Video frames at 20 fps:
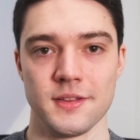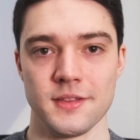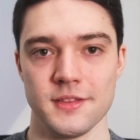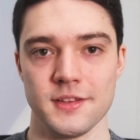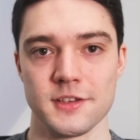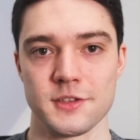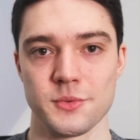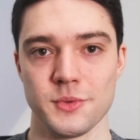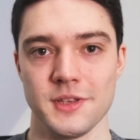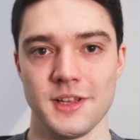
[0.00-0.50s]

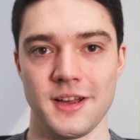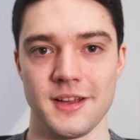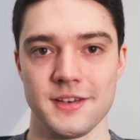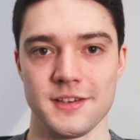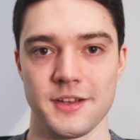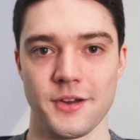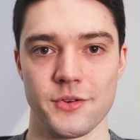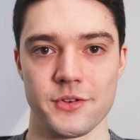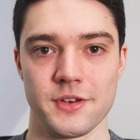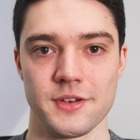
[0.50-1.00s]
this will
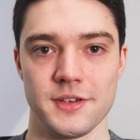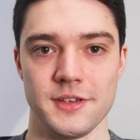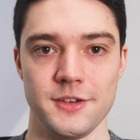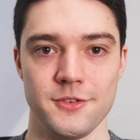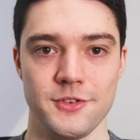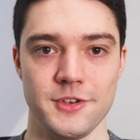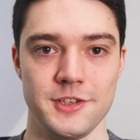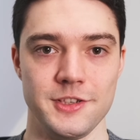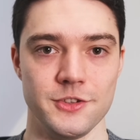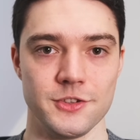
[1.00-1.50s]
undoubtedly
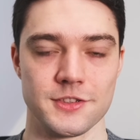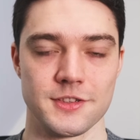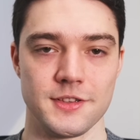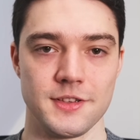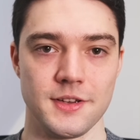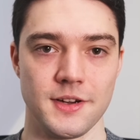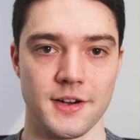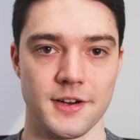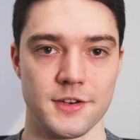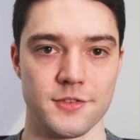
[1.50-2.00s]
reduce
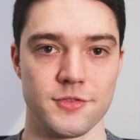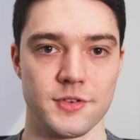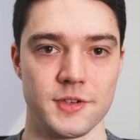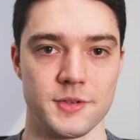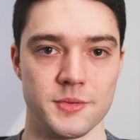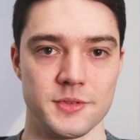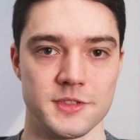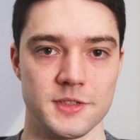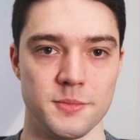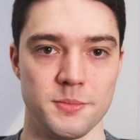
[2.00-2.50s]
the high
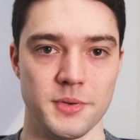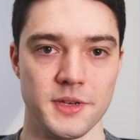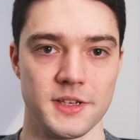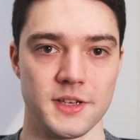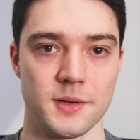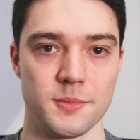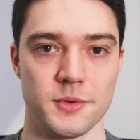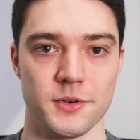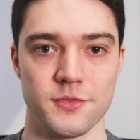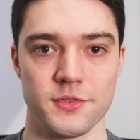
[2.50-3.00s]
frequency
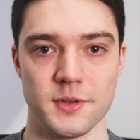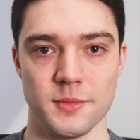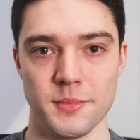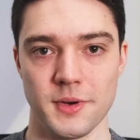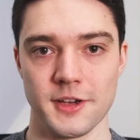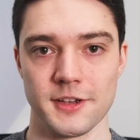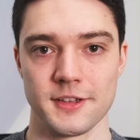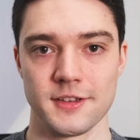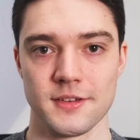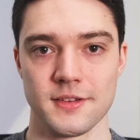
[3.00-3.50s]
pickup of the
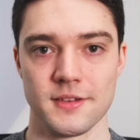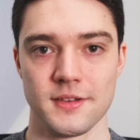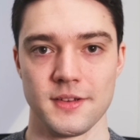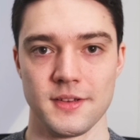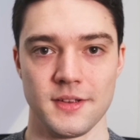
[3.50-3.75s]
mic.